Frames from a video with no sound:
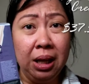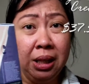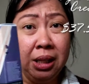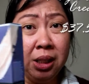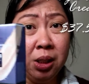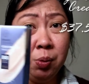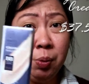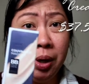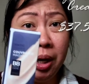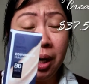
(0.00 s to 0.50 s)

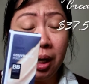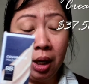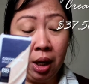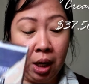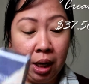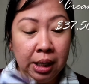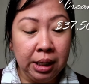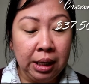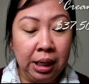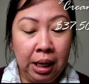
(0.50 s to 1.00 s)
this is what I
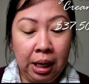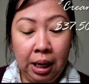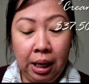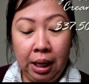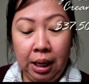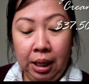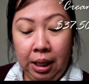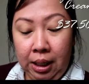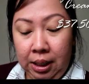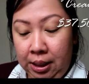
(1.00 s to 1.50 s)
got.
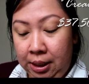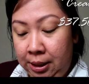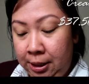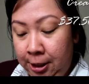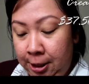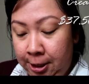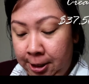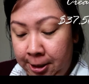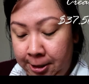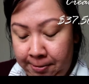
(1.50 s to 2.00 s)

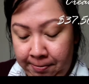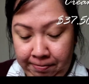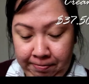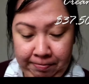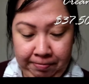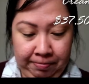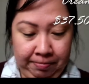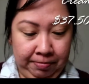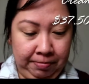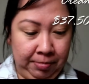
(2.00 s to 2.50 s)

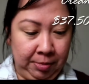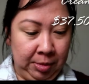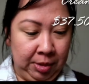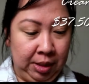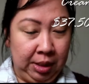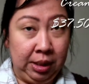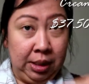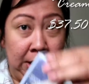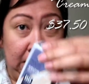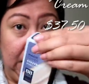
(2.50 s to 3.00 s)

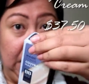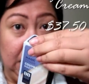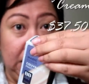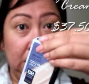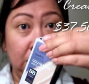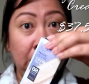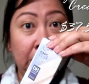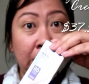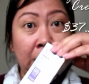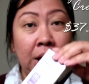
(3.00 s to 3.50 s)
Let's see,
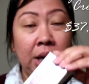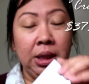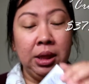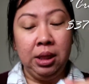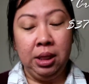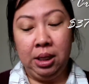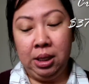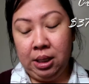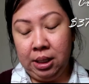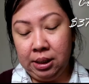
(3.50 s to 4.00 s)
so I
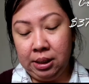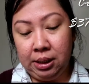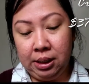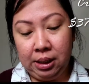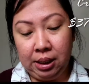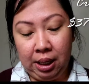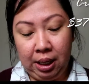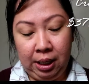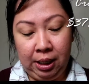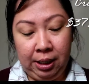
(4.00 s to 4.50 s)
got this.
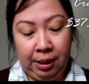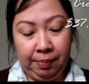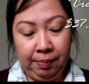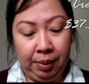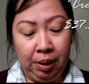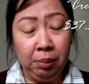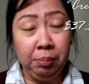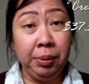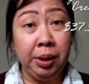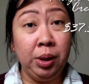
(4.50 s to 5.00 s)

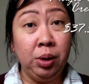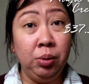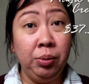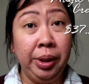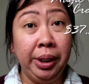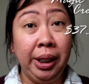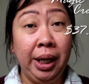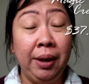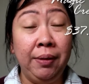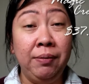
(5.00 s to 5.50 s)
I'll be
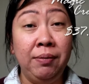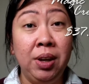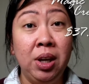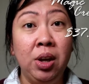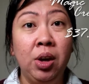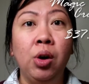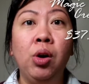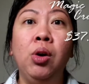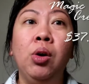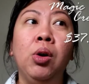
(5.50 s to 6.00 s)
doing a
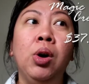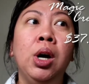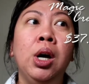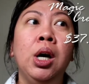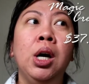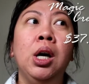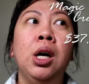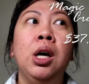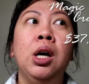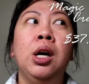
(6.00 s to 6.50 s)
video
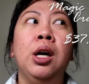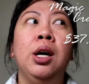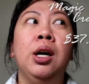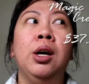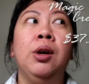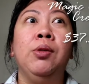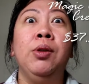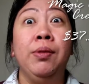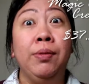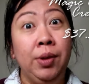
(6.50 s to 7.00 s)

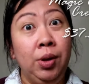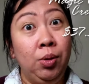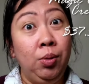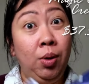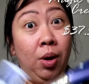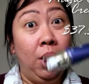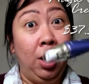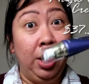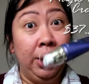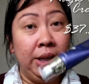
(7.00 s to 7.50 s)

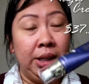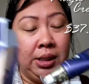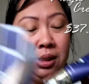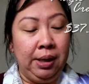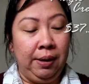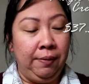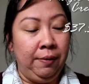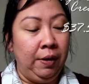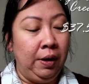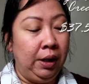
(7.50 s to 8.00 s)
review on this,
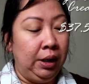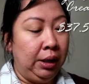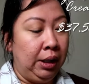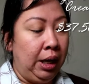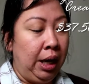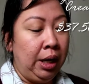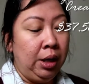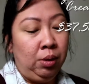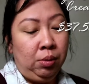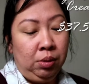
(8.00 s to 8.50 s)

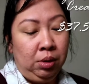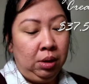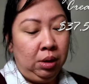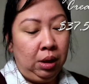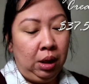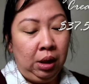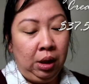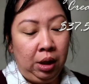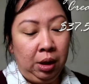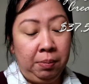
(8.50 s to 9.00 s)
definitely. I know
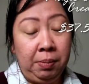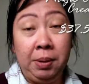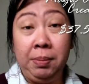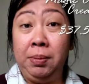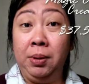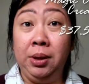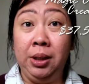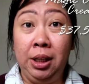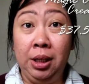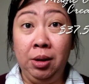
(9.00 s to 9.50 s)
a lot of
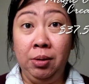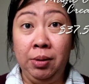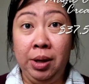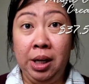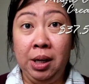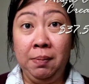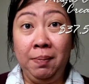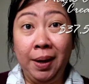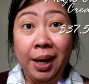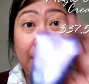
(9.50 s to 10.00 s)
people did
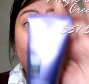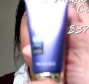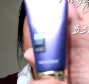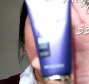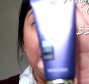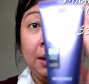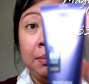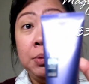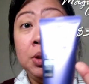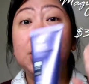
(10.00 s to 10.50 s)
already,
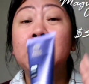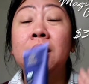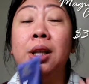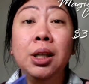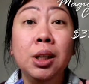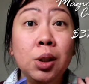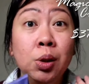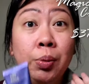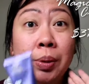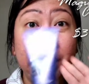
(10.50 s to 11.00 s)
but I'm still
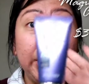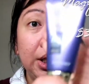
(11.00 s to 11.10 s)
gonna do